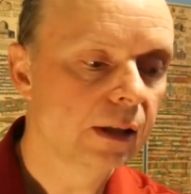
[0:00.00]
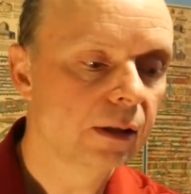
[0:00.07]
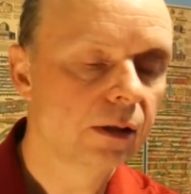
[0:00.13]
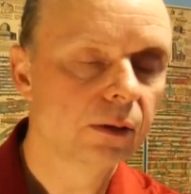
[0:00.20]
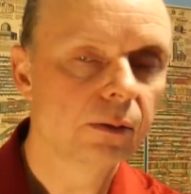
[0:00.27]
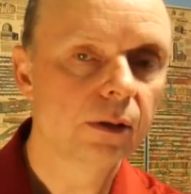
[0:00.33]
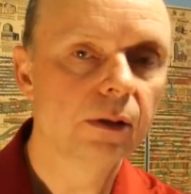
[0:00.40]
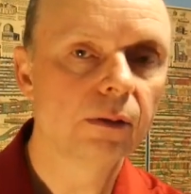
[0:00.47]

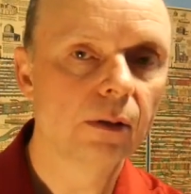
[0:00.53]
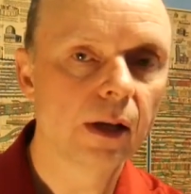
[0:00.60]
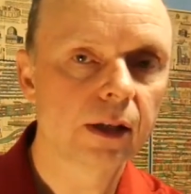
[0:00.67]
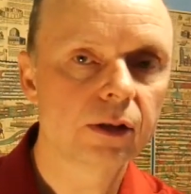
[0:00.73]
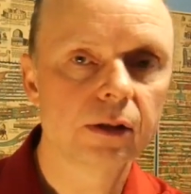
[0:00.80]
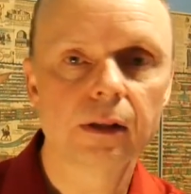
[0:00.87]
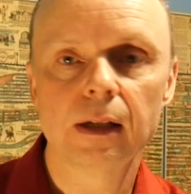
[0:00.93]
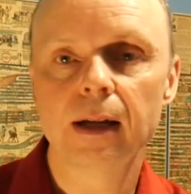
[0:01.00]
into a
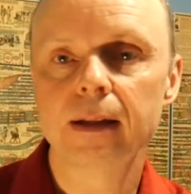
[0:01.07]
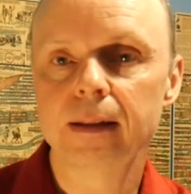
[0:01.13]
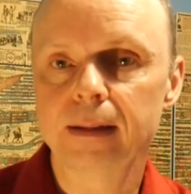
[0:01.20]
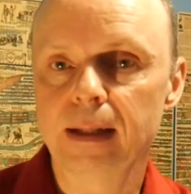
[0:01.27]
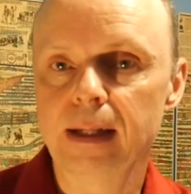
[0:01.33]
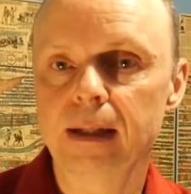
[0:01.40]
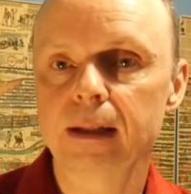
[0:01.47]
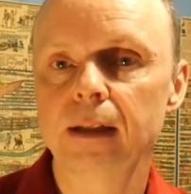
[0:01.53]
direction that I
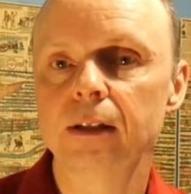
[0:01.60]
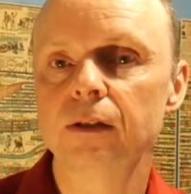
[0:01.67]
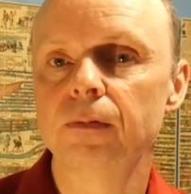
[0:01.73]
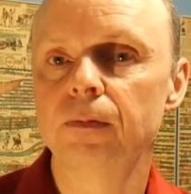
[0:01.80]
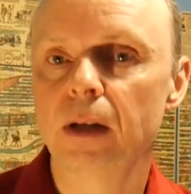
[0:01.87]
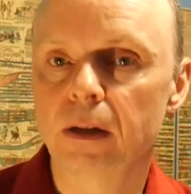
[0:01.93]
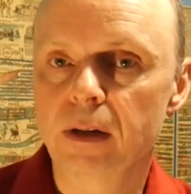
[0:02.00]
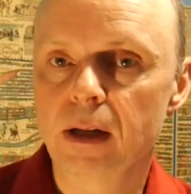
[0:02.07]
think is
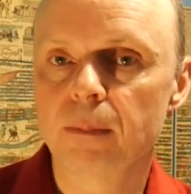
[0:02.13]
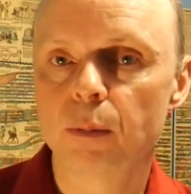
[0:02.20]
very